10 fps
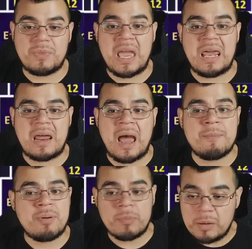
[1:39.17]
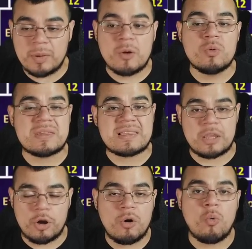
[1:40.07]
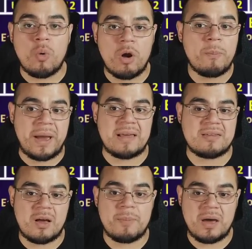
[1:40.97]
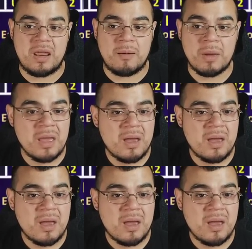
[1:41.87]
and I probably still will pass up on him,